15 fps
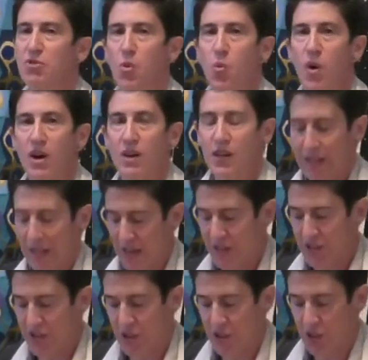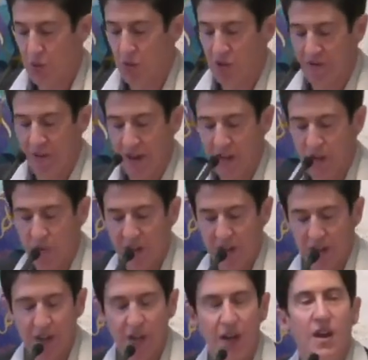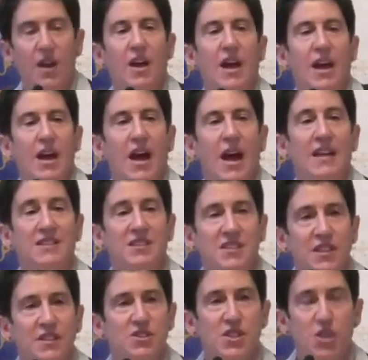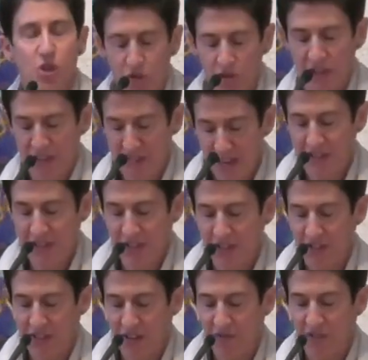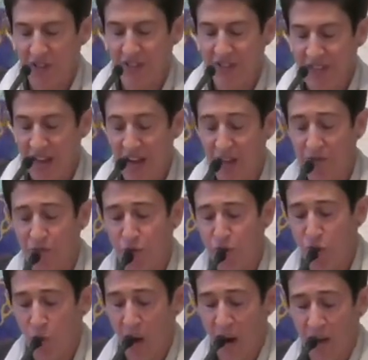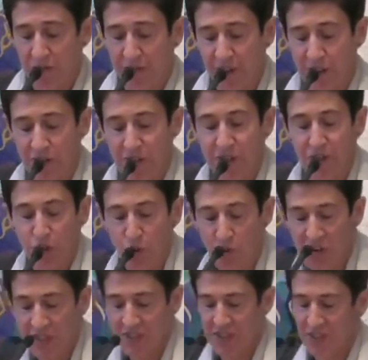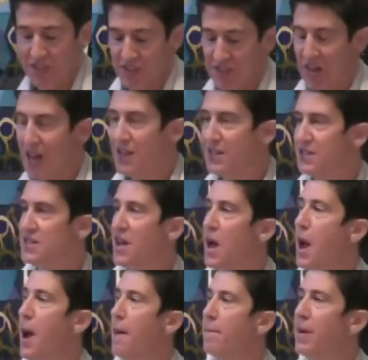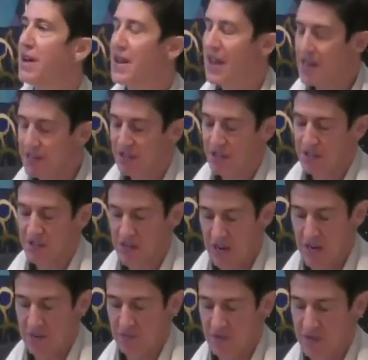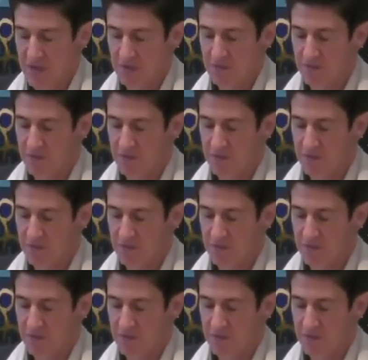Tawanga last year were evacuated. And since the early 1970s, California wildfires have increased in size by 8 times.